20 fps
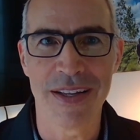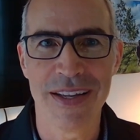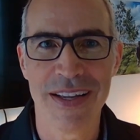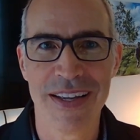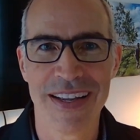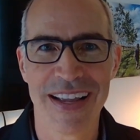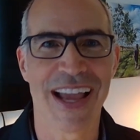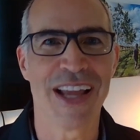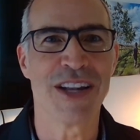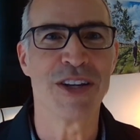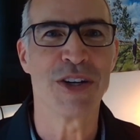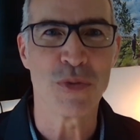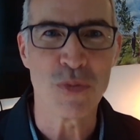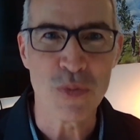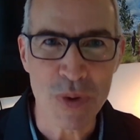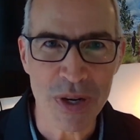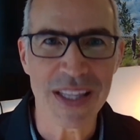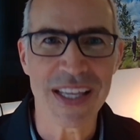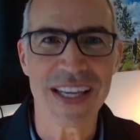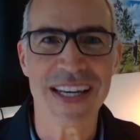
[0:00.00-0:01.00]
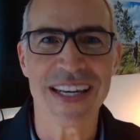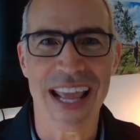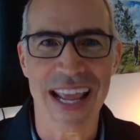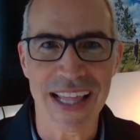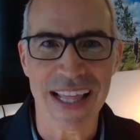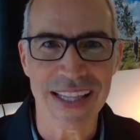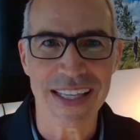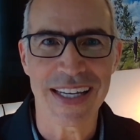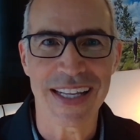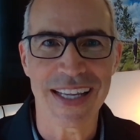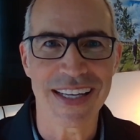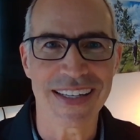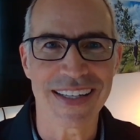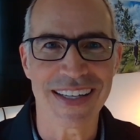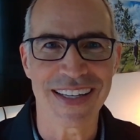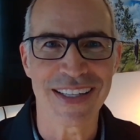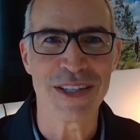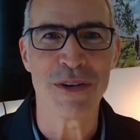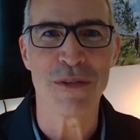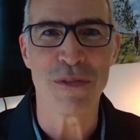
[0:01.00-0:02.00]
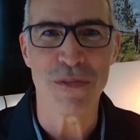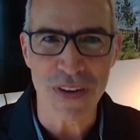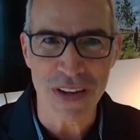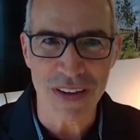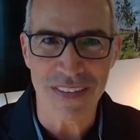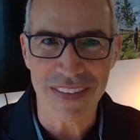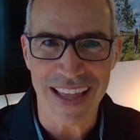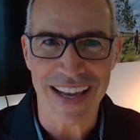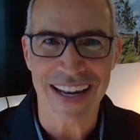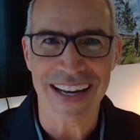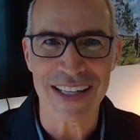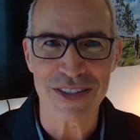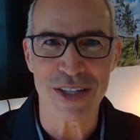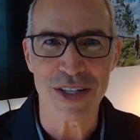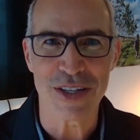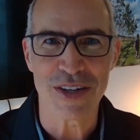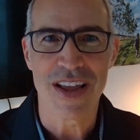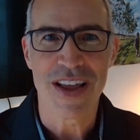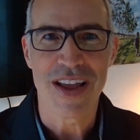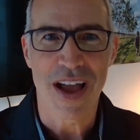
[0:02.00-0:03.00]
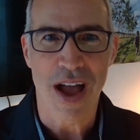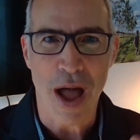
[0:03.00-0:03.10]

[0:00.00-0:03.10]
and you're really nailing it and you feel that engine